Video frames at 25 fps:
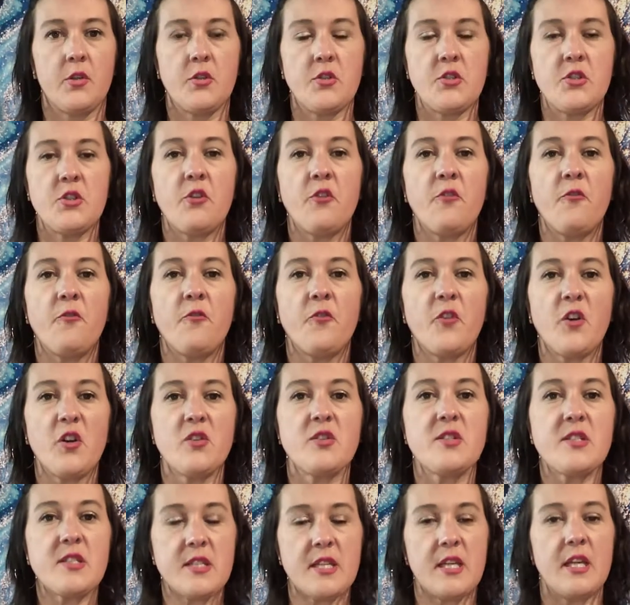So the
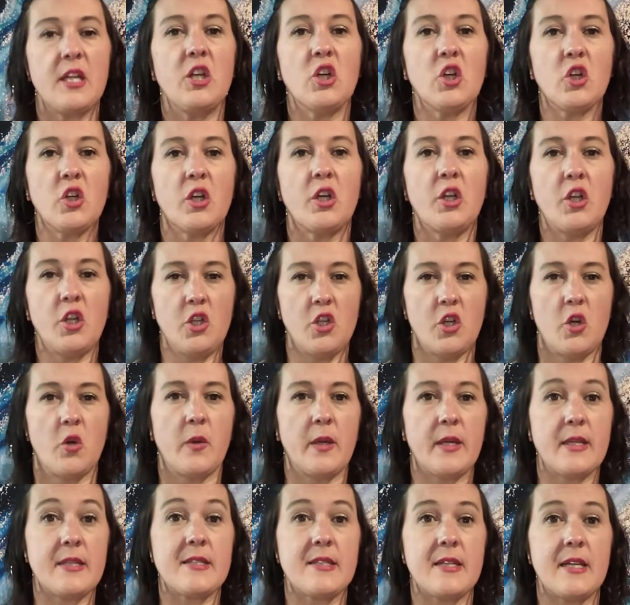first thing you're going to
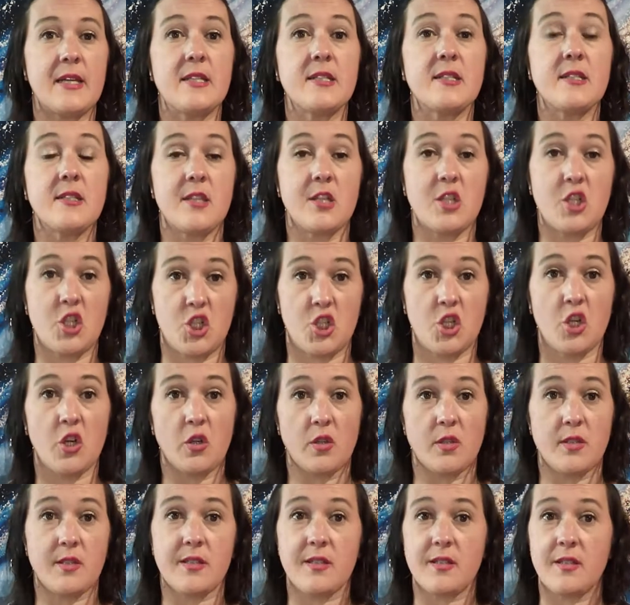notice is the
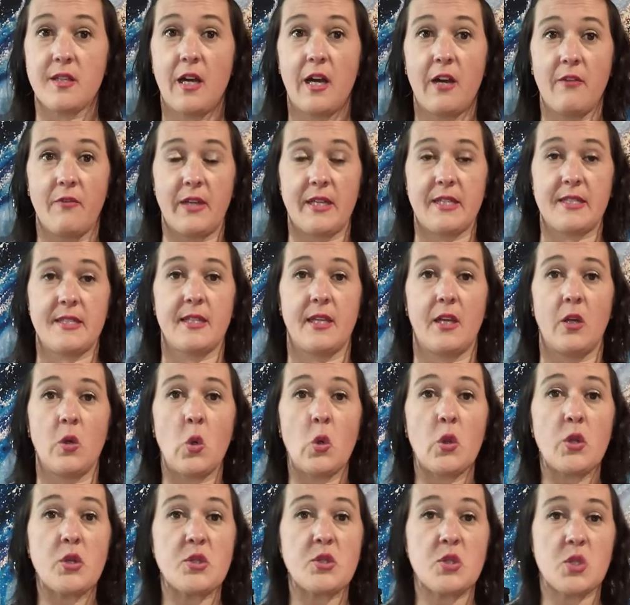shirts, obviously,
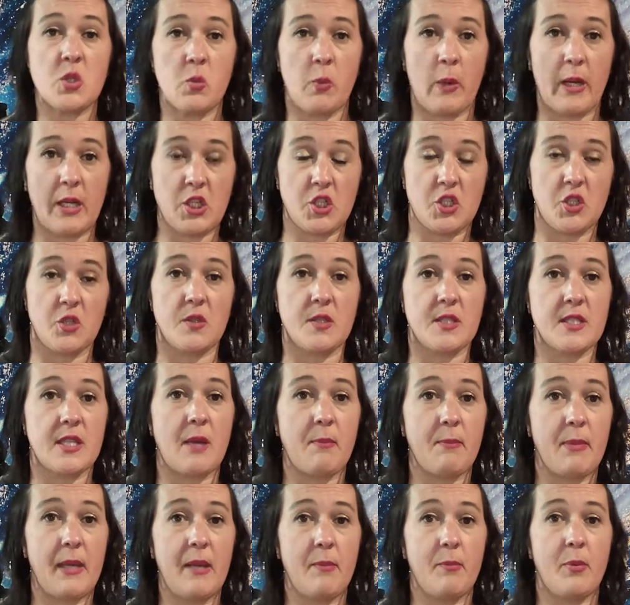or the sweatshirts
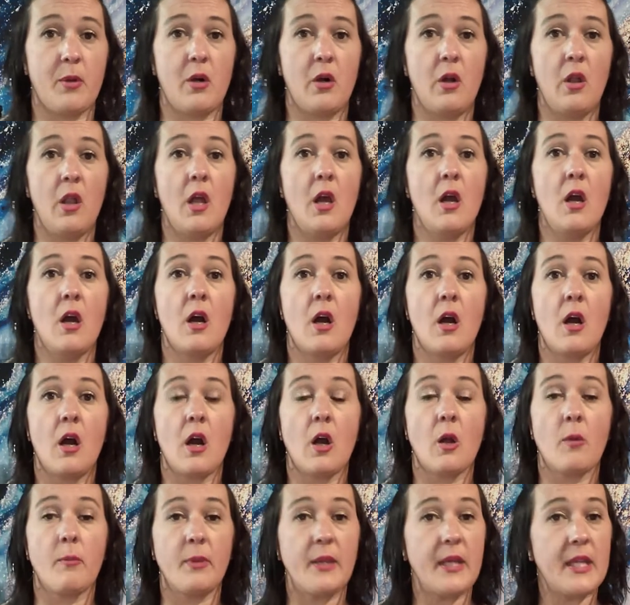that people
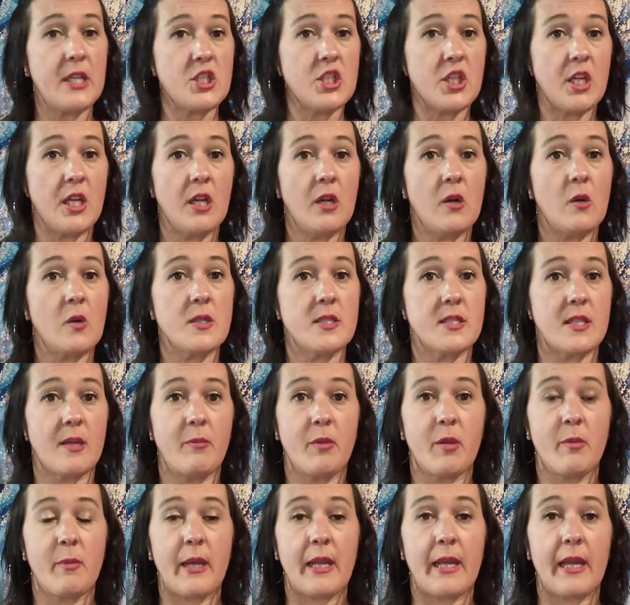are bleaching or
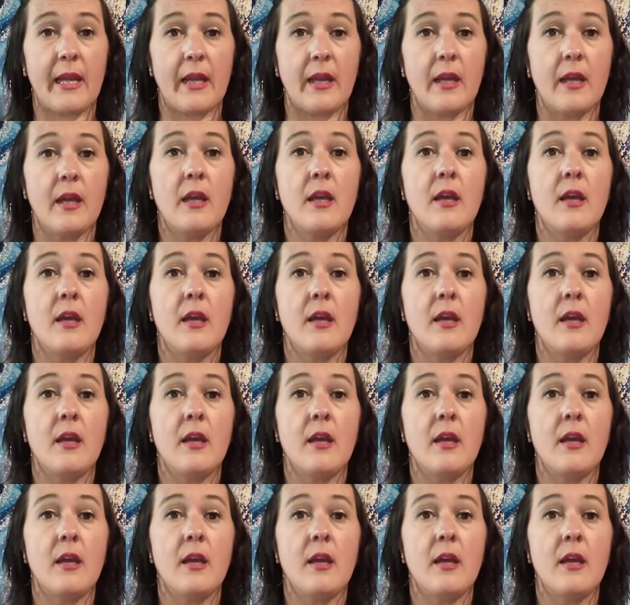sublimating